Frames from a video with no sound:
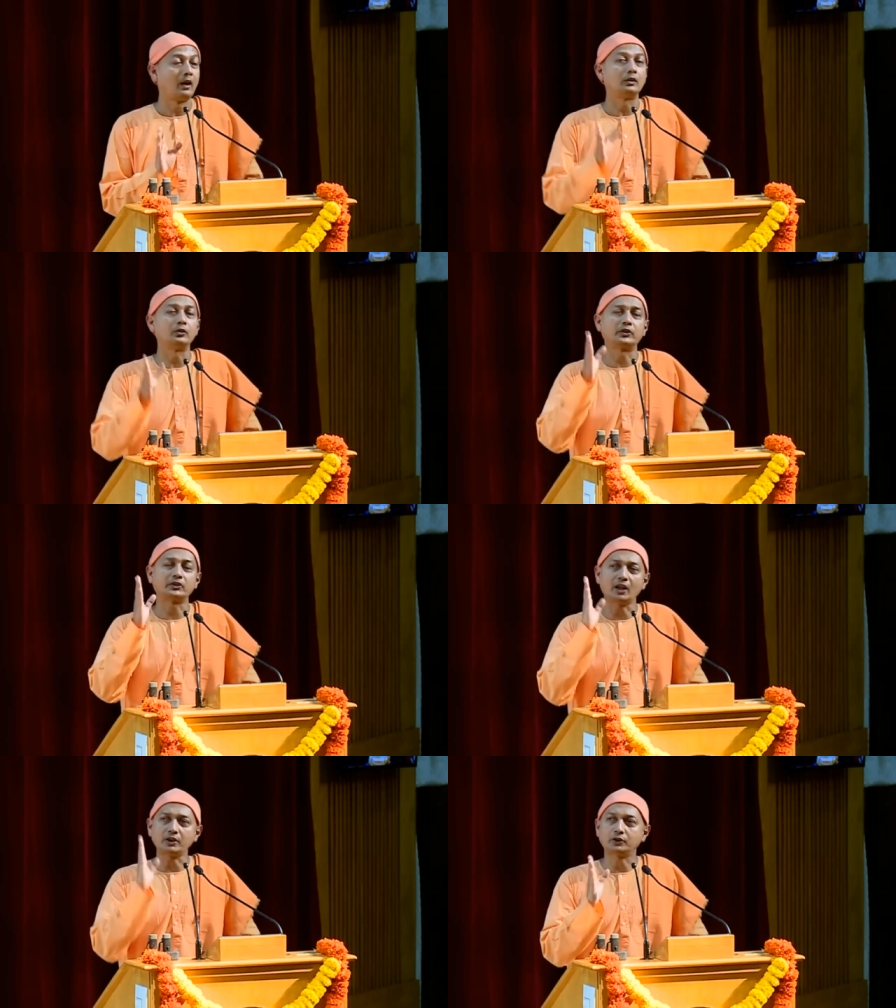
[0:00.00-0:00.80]
You
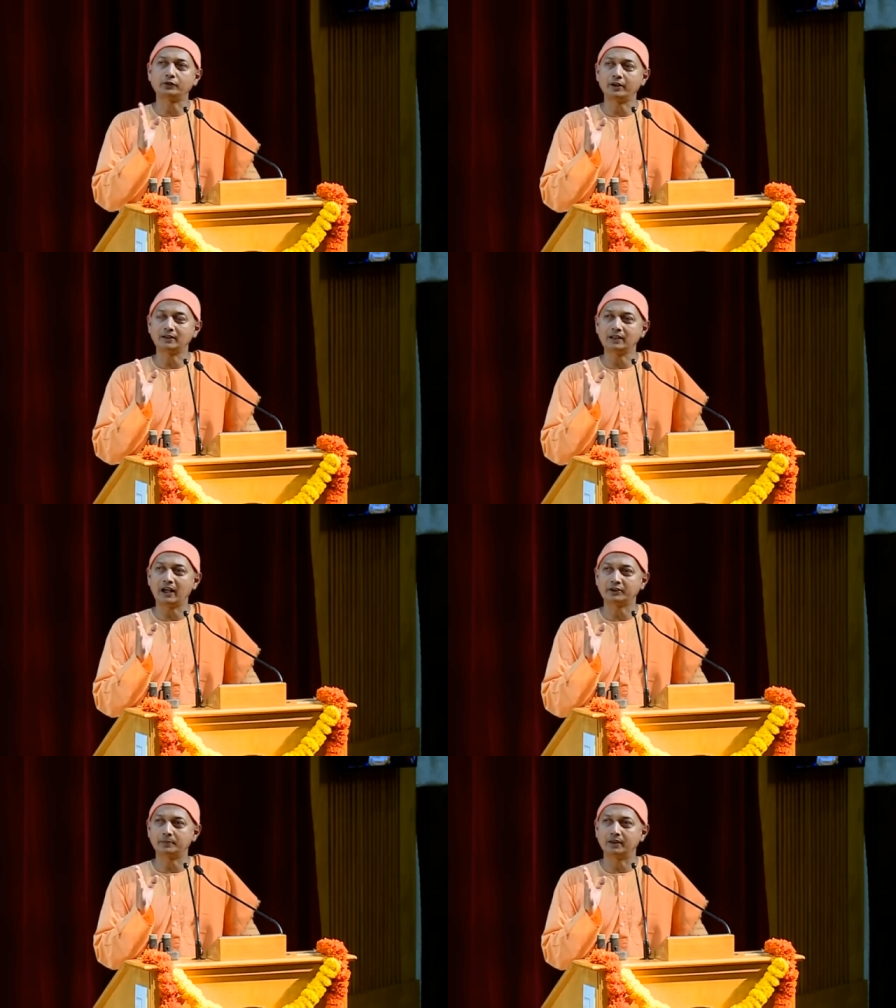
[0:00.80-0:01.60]
search for the
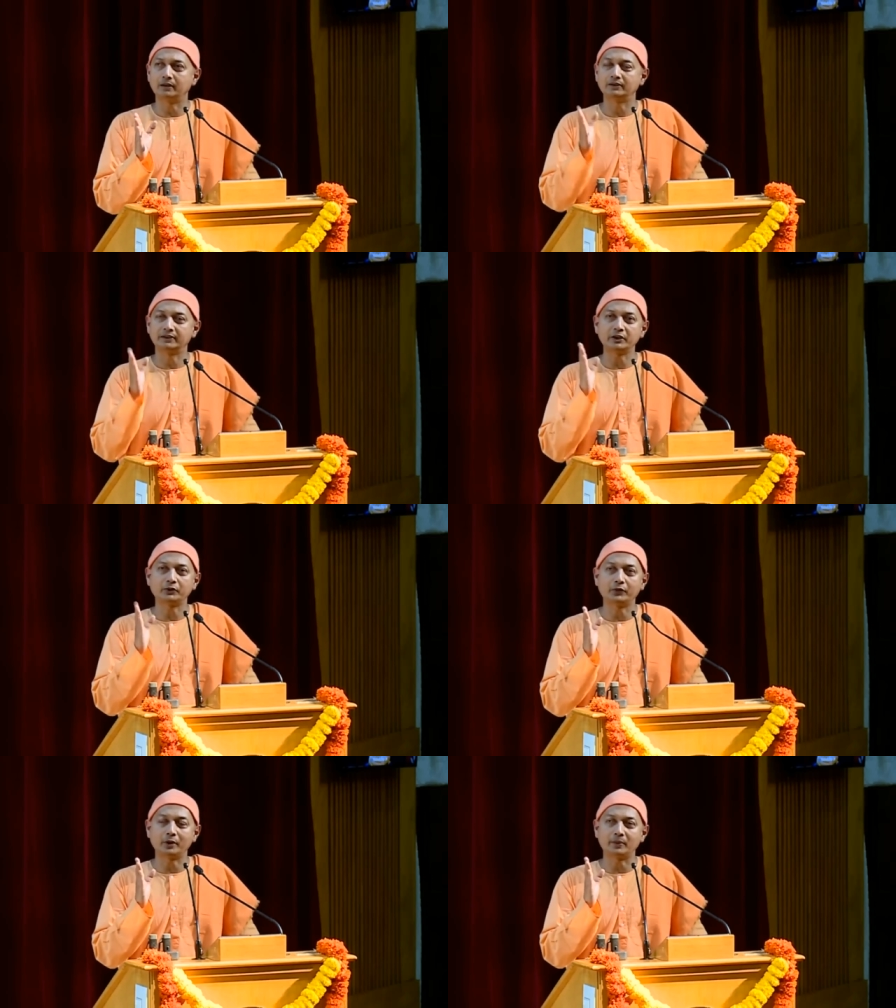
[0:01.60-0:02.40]
Atman,
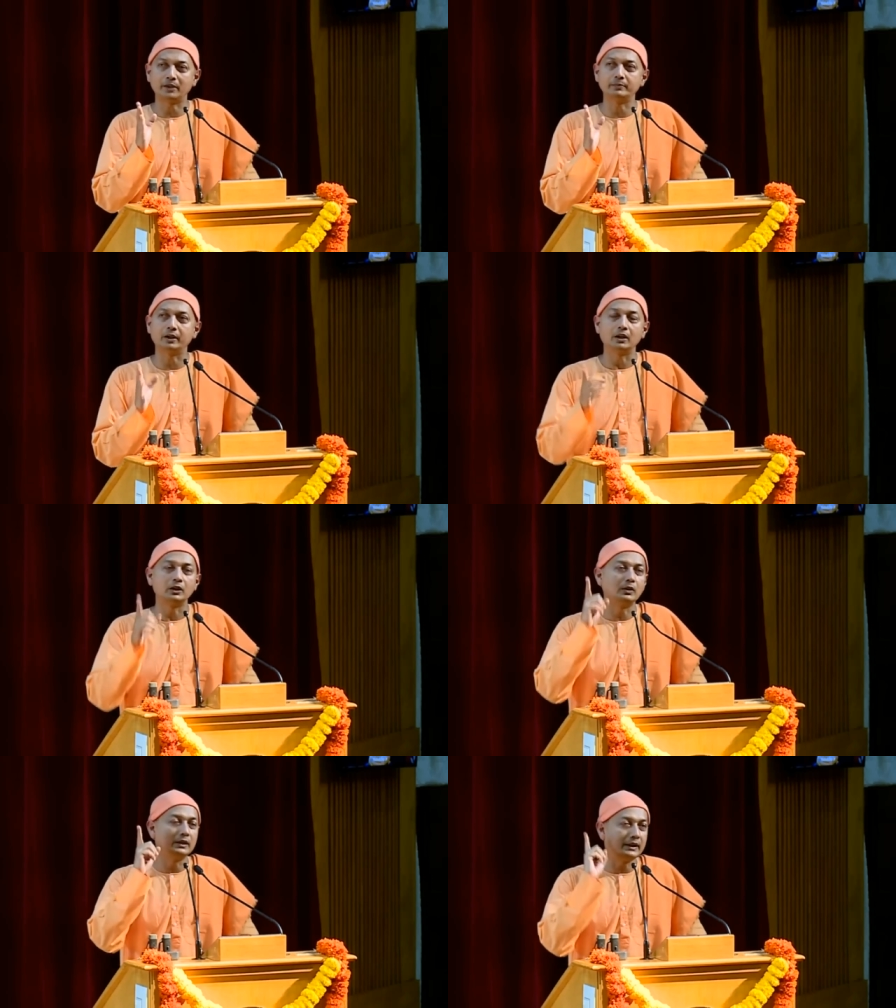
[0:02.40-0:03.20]
search for Brahman,
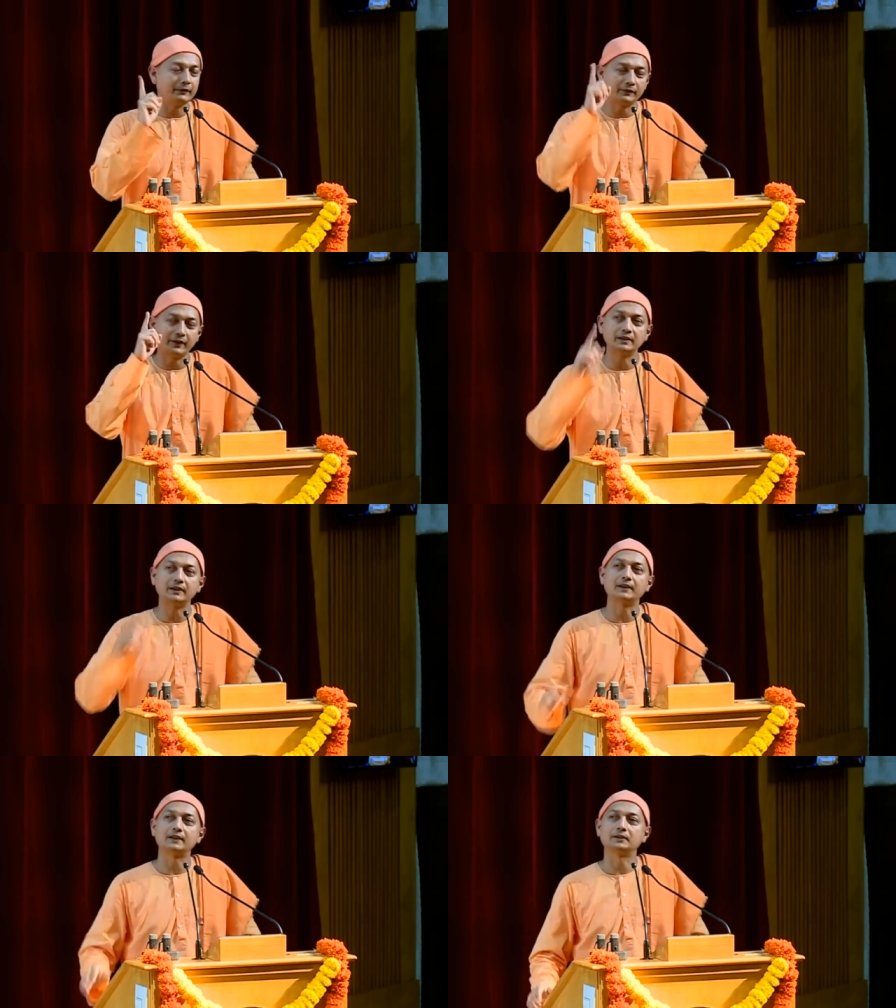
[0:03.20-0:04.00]
you'll never find
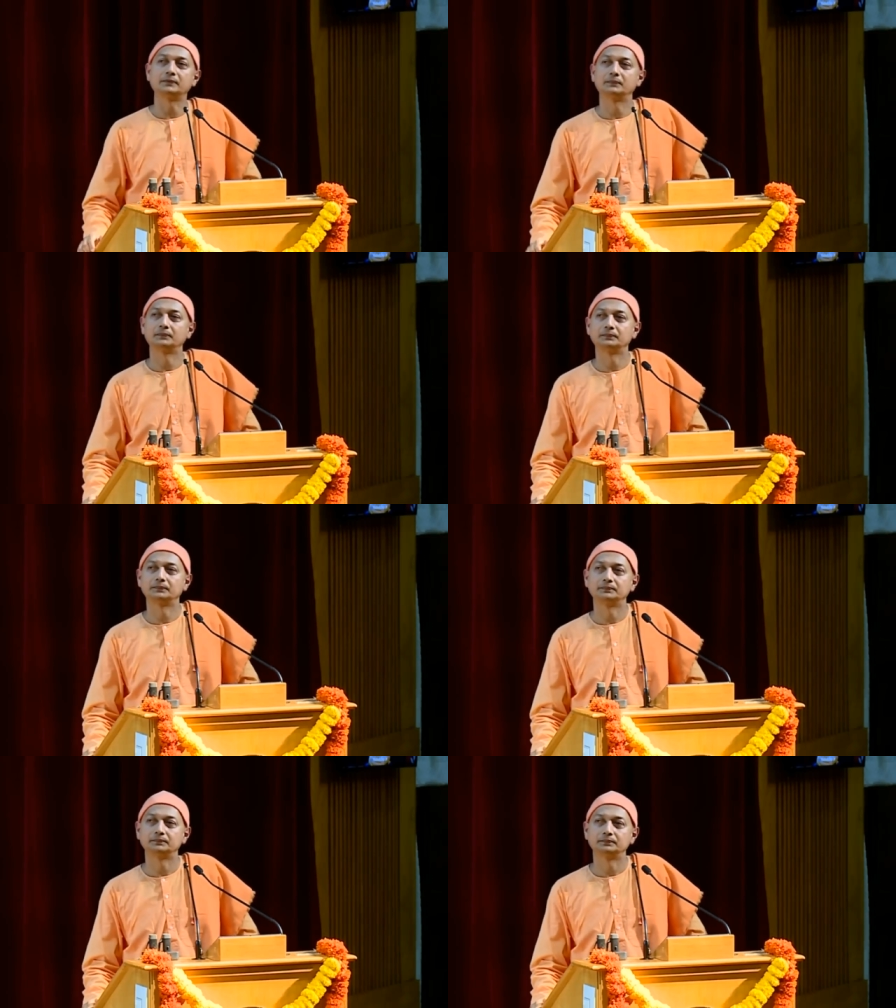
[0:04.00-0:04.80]
anything.
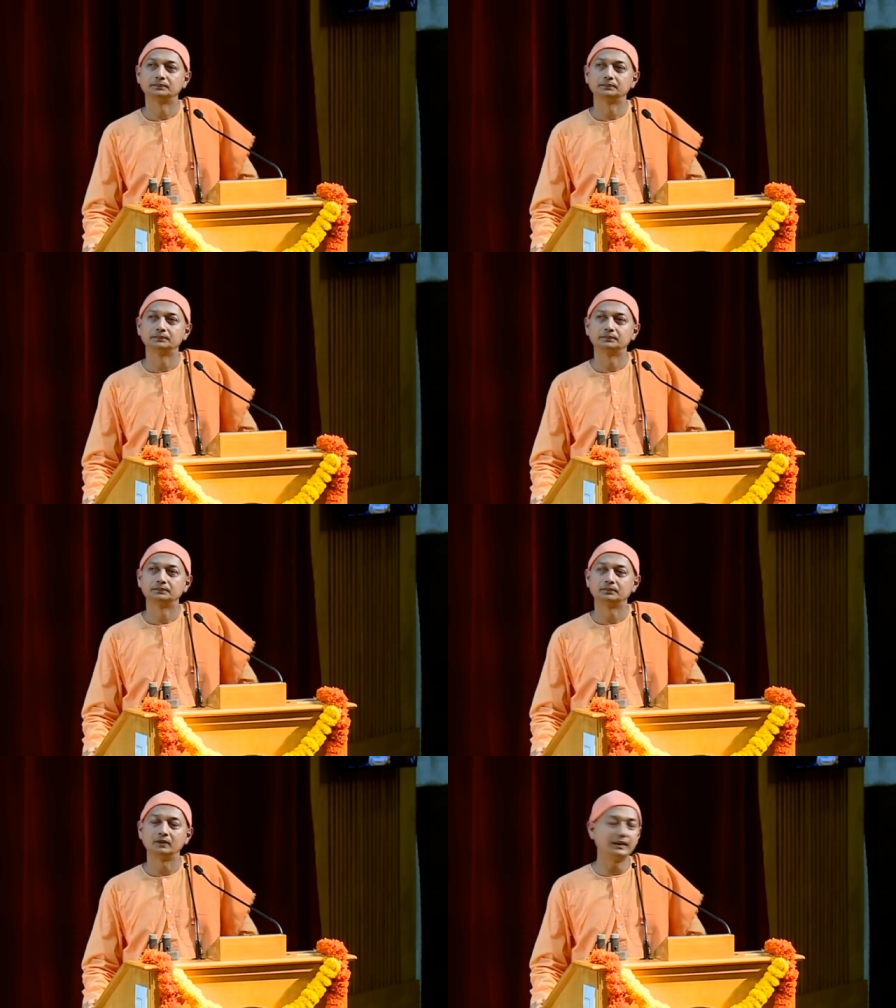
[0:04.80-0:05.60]

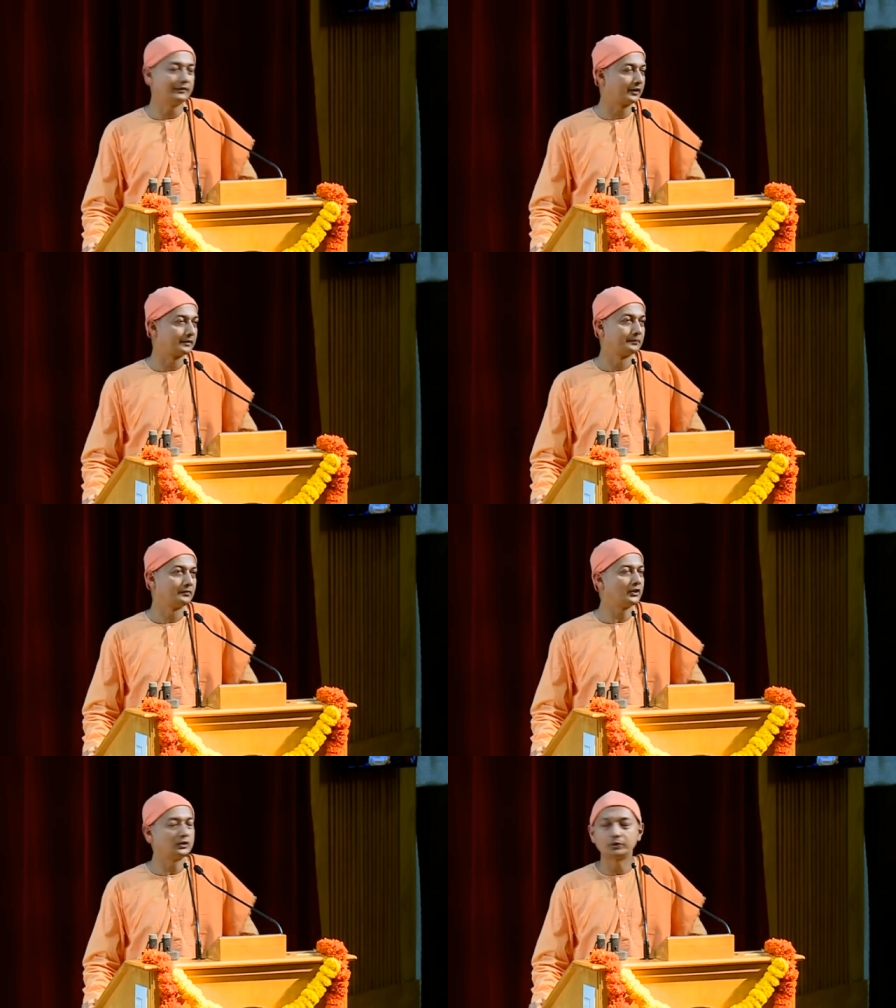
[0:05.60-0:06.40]
Never.
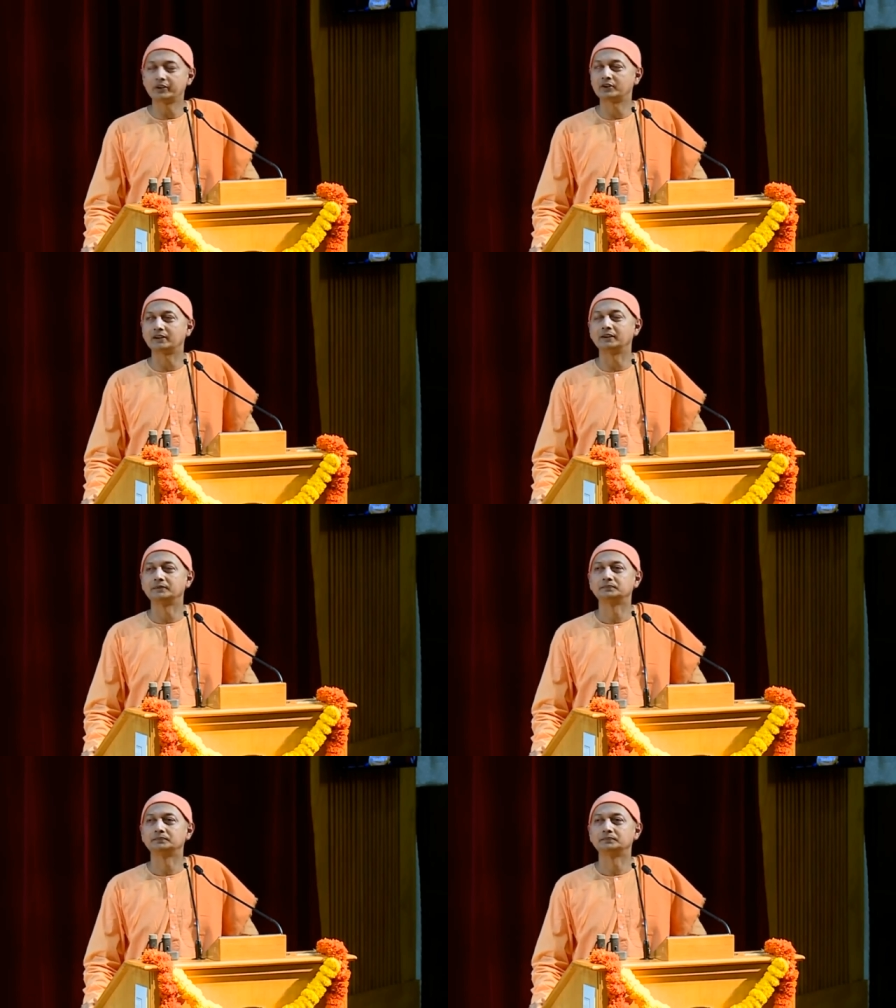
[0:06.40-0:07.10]
There's no such thing.